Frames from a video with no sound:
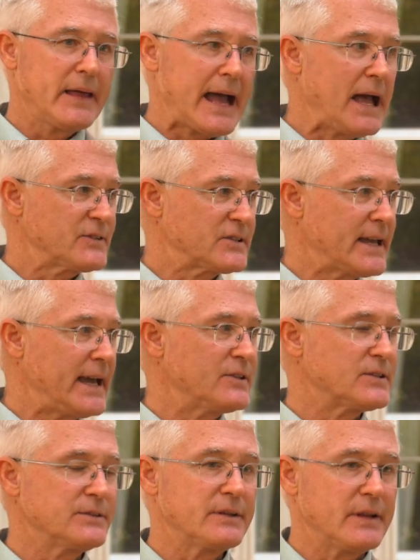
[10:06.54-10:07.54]
the house
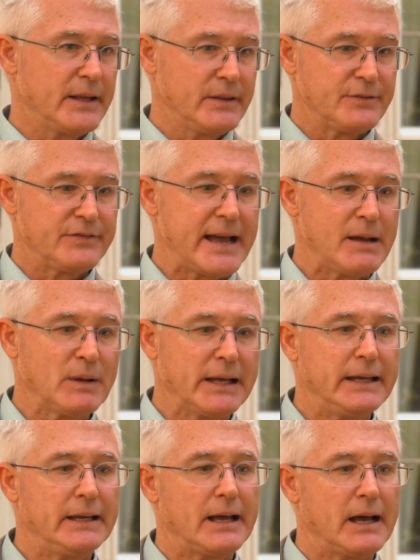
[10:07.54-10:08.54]
stays in, in the
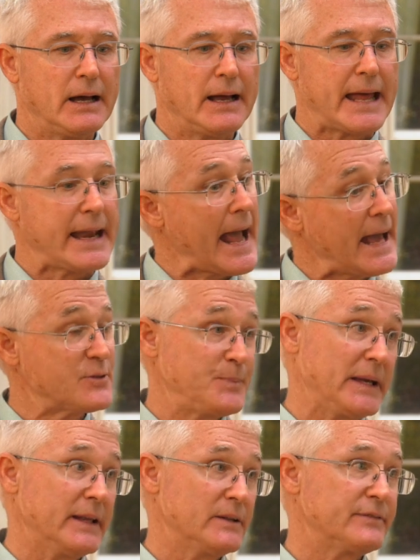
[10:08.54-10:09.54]
family uh, and has
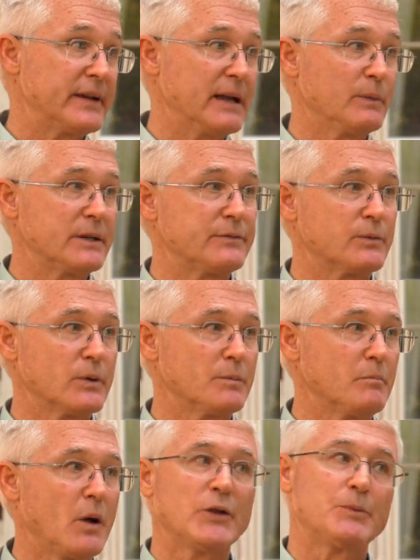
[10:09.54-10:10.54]
been in the family for
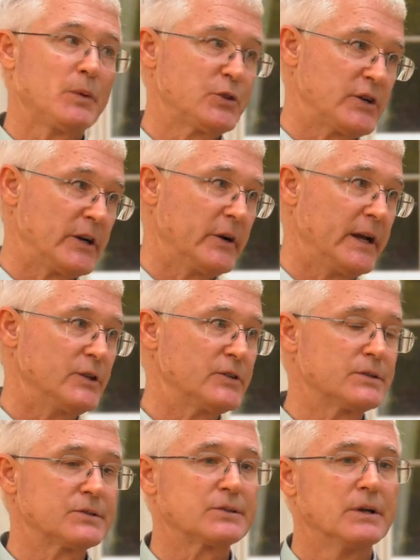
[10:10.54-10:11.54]
multiple
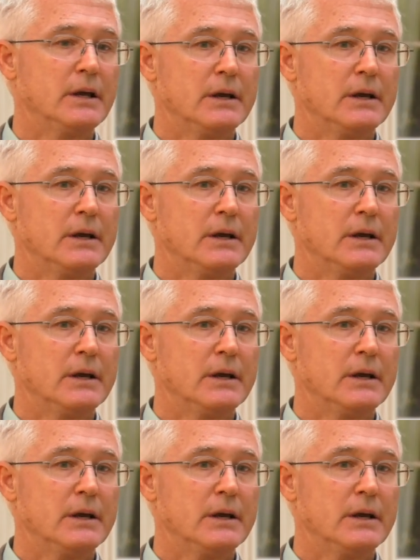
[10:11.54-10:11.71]
generations.